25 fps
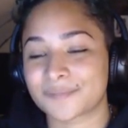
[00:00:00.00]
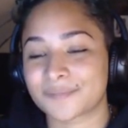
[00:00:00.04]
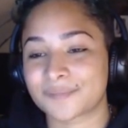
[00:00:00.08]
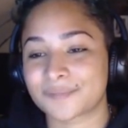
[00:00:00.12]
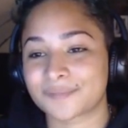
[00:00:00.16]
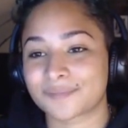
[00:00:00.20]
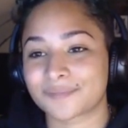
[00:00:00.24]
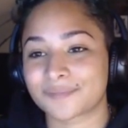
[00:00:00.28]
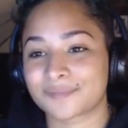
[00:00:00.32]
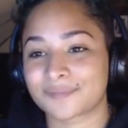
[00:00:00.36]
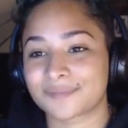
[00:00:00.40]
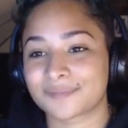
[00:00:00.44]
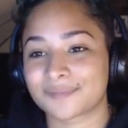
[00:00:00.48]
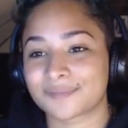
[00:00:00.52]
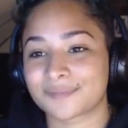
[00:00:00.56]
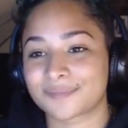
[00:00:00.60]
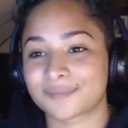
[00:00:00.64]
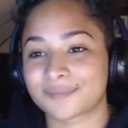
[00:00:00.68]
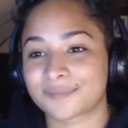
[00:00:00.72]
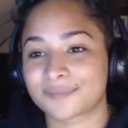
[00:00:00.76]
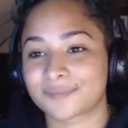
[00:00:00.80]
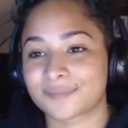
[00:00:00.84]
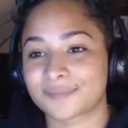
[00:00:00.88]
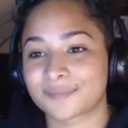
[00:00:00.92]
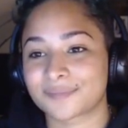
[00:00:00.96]

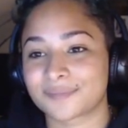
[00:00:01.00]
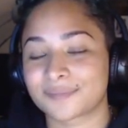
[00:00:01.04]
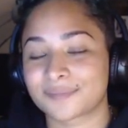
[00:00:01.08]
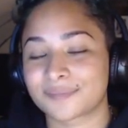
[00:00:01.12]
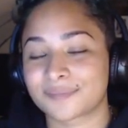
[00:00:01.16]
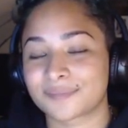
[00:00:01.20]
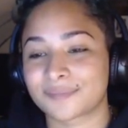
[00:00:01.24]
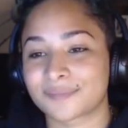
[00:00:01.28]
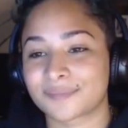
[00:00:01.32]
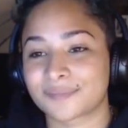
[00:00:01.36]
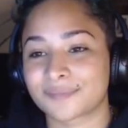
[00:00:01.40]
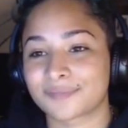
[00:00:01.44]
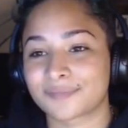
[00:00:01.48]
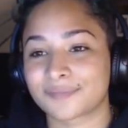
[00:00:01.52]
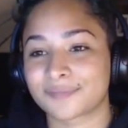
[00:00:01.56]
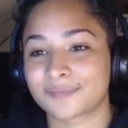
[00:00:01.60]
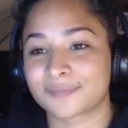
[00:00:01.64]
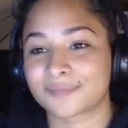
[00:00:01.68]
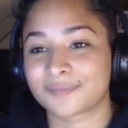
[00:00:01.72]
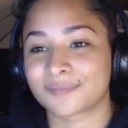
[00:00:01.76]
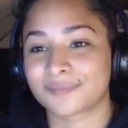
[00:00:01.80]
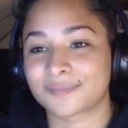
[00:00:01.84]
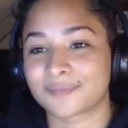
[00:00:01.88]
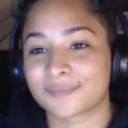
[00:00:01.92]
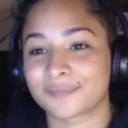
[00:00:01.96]

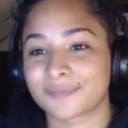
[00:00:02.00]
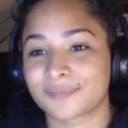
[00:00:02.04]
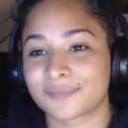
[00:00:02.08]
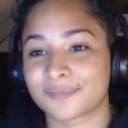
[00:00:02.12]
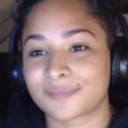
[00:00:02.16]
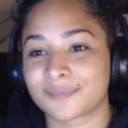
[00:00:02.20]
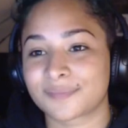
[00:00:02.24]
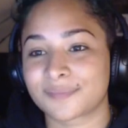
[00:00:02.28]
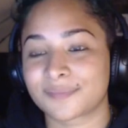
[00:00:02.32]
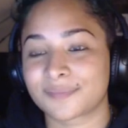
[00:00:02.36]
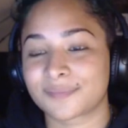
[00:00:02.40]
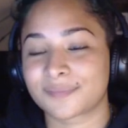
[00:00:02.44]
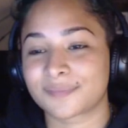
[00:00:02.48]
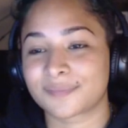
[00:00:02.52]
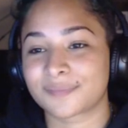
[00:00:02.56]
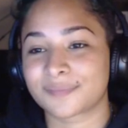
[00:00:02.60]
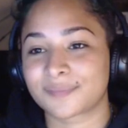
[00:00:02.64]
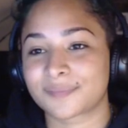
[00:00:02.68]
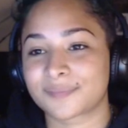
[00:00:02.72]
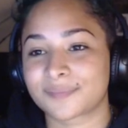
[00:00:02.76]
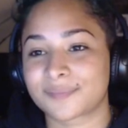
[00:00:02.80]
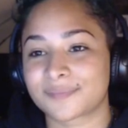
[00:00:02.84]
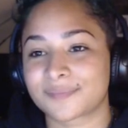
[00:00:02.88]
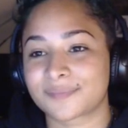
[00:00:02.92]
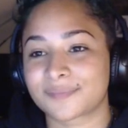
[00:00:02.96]

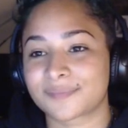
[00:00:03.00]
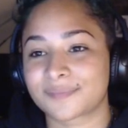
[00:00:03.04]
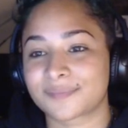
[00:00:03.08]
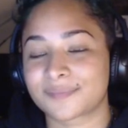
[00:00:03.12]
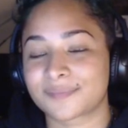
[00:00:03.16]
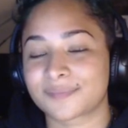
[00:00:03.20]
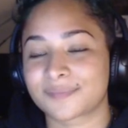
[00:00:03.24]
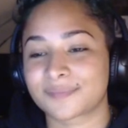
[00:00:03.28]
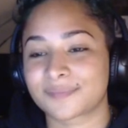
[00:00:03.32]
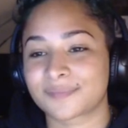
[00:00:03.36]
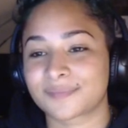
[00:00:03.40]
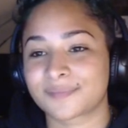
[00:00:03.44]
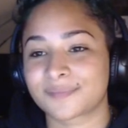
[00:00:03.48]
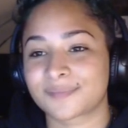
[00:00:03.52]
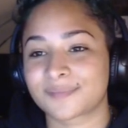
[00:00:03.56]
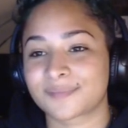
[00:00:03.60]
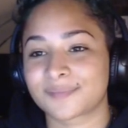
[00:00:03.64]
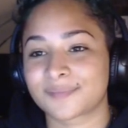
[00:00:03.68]
No words are spoken by the person on screen.